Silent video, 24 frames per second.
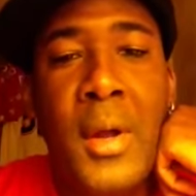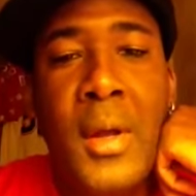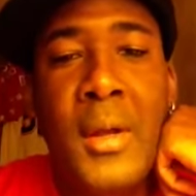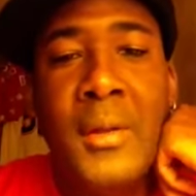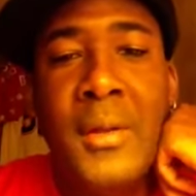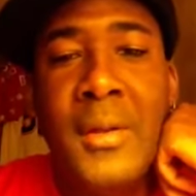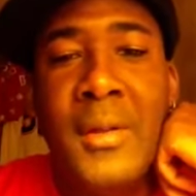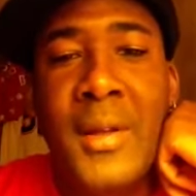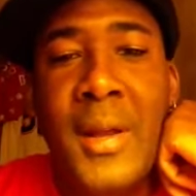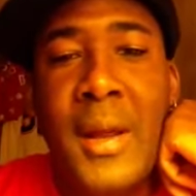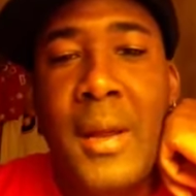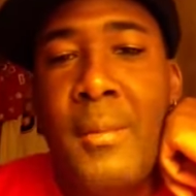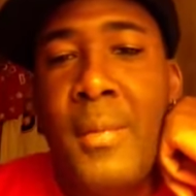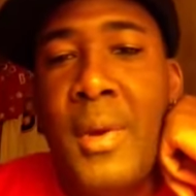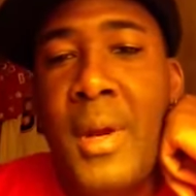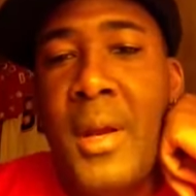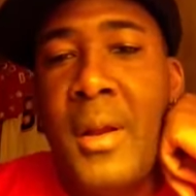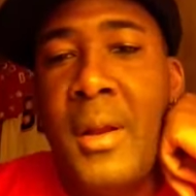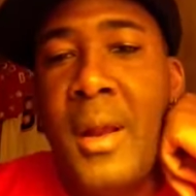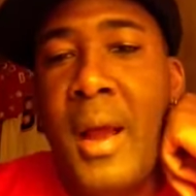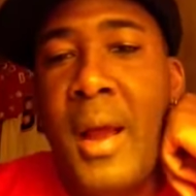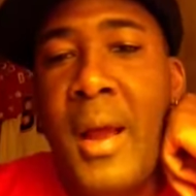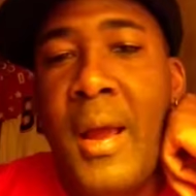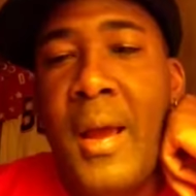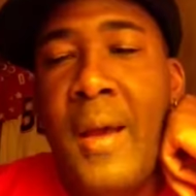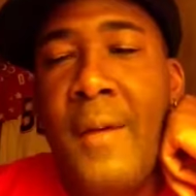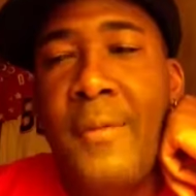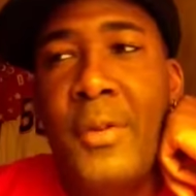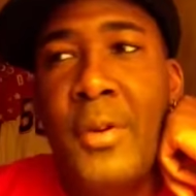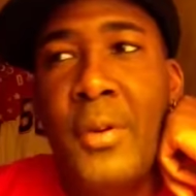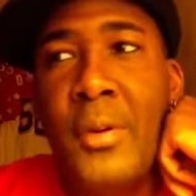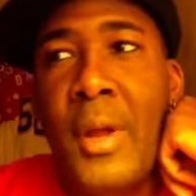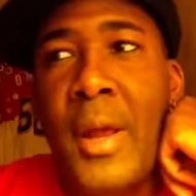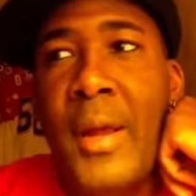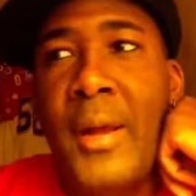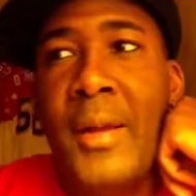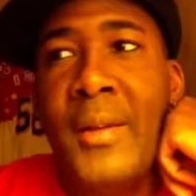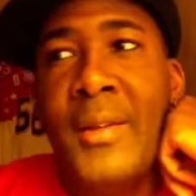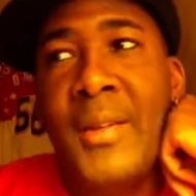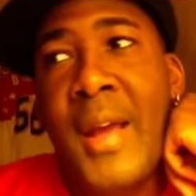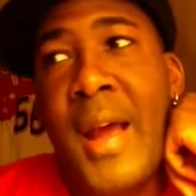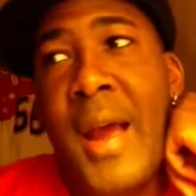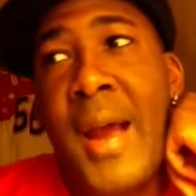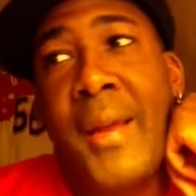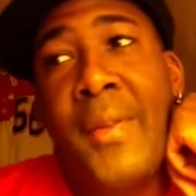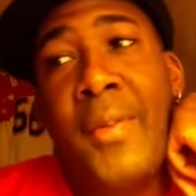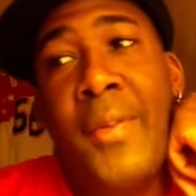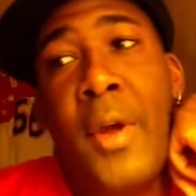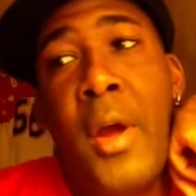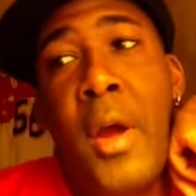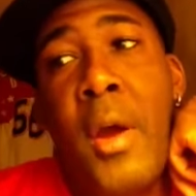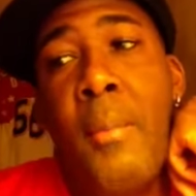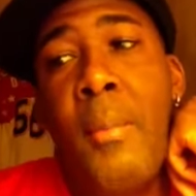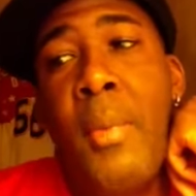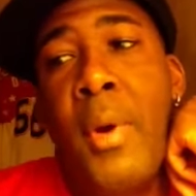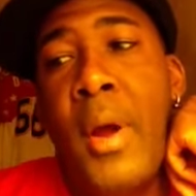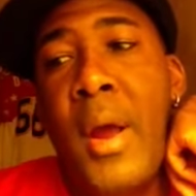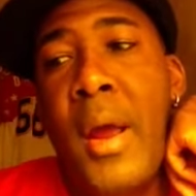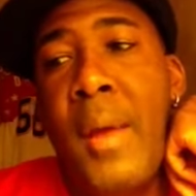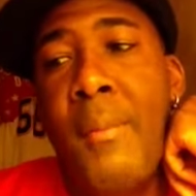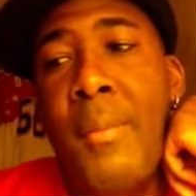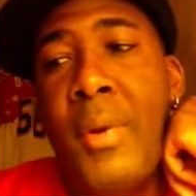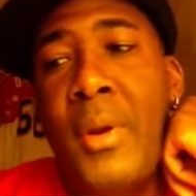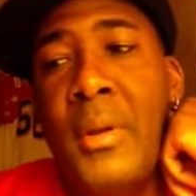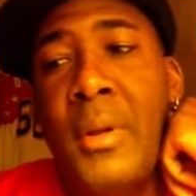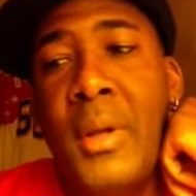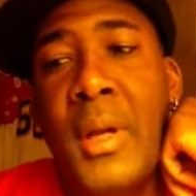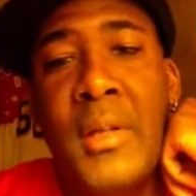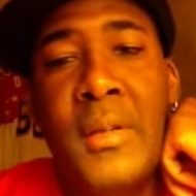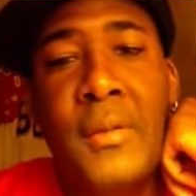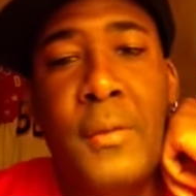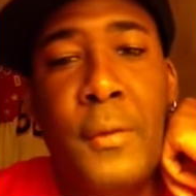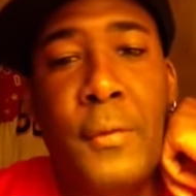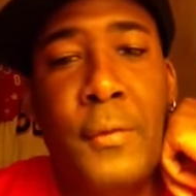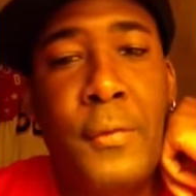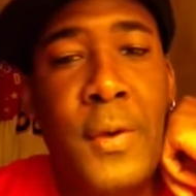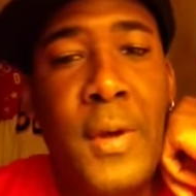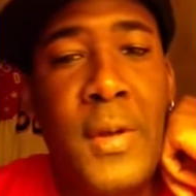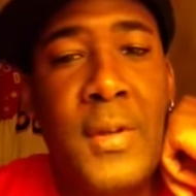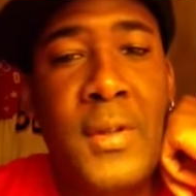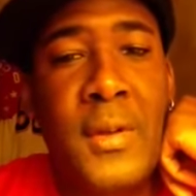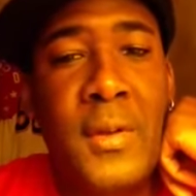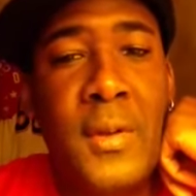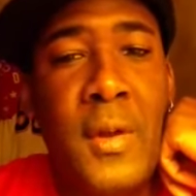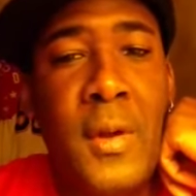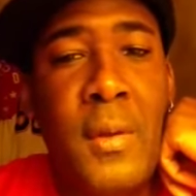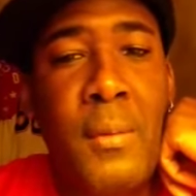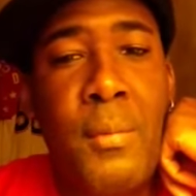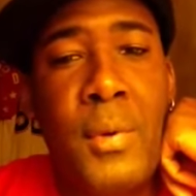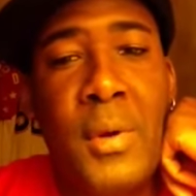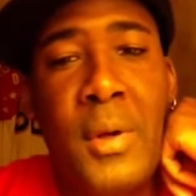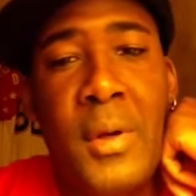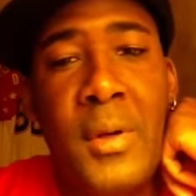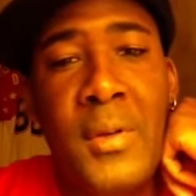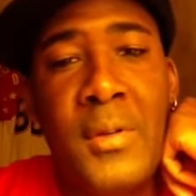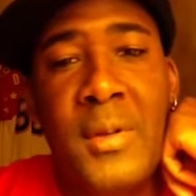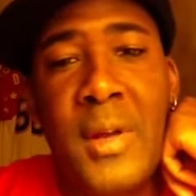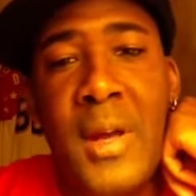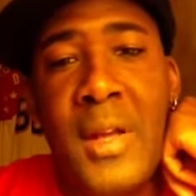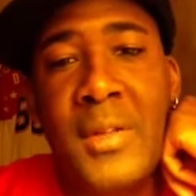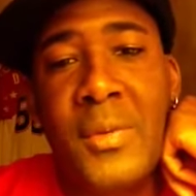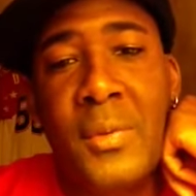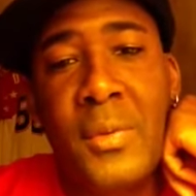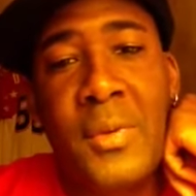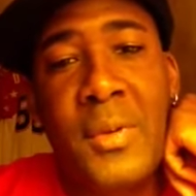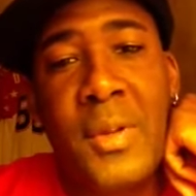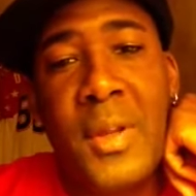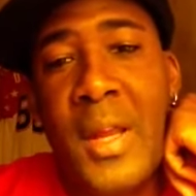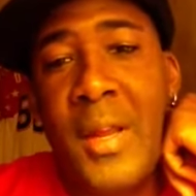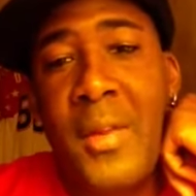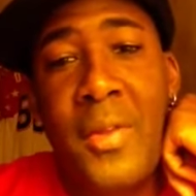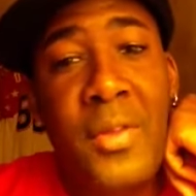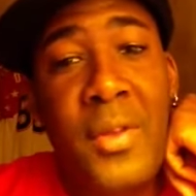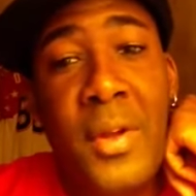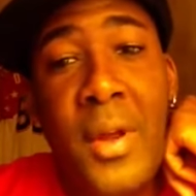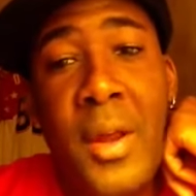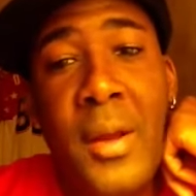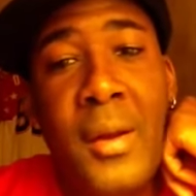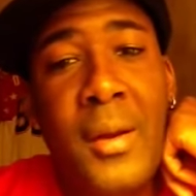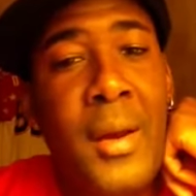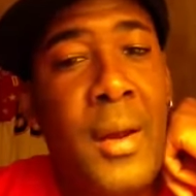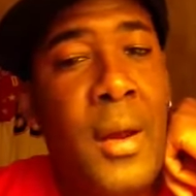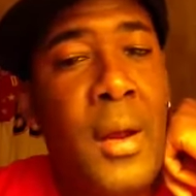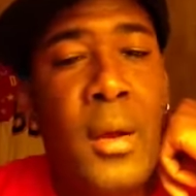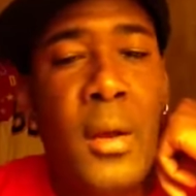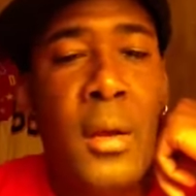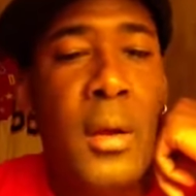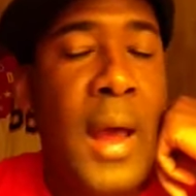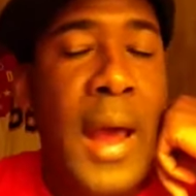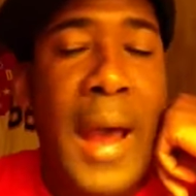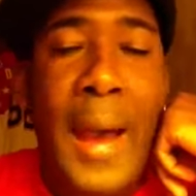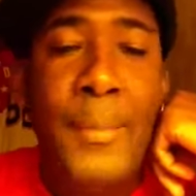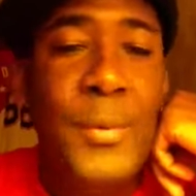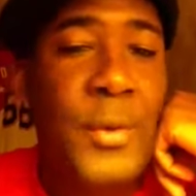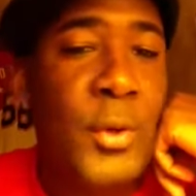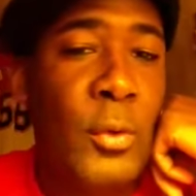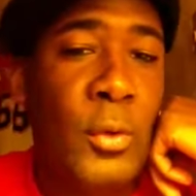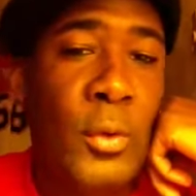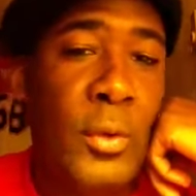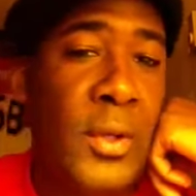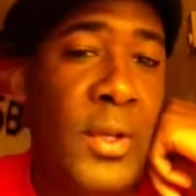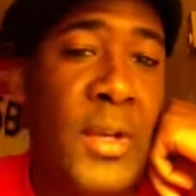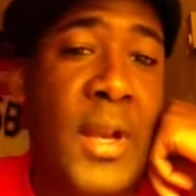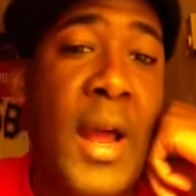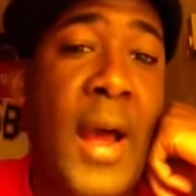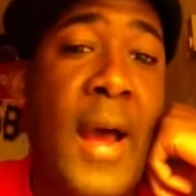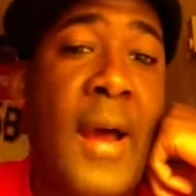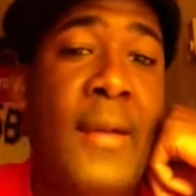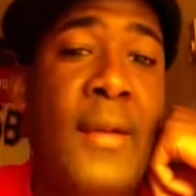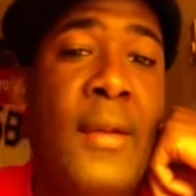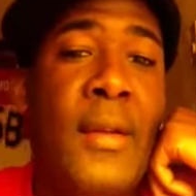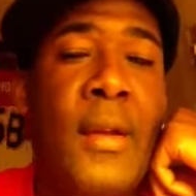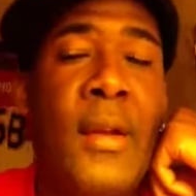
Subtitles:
Does that mean I have to, attack them and be less of a friend to them because that's what they think? Absolutely not.